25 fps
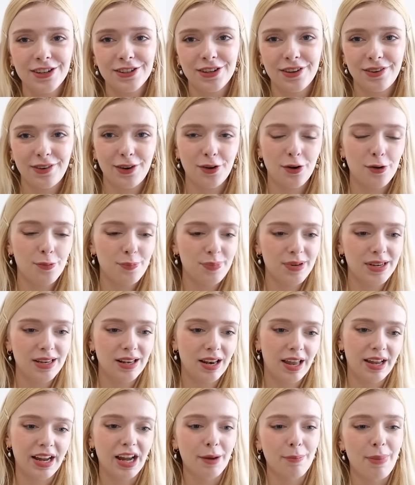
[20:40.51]
Just it would be
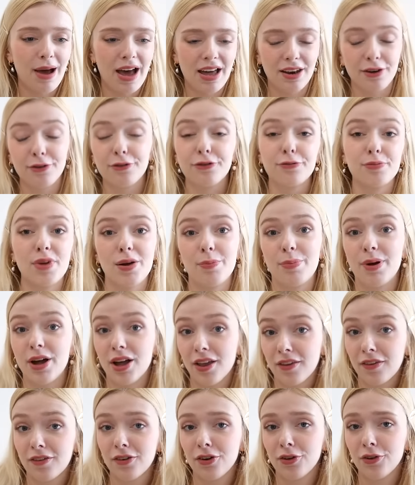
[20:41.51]
like a pattern for my
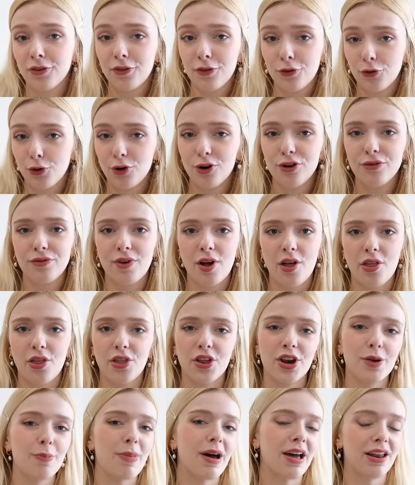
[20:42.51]
personal store rather
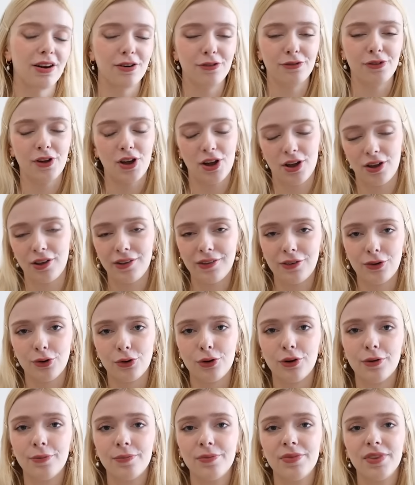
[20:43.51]
than a pattern for her
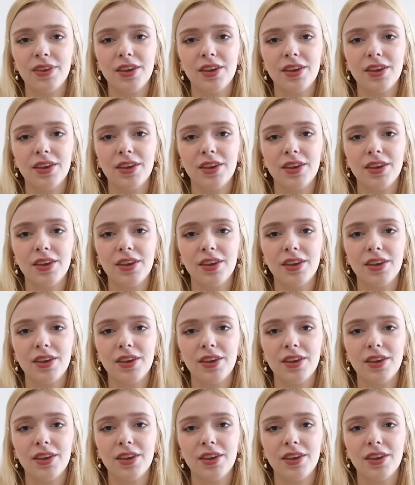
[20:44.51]
store.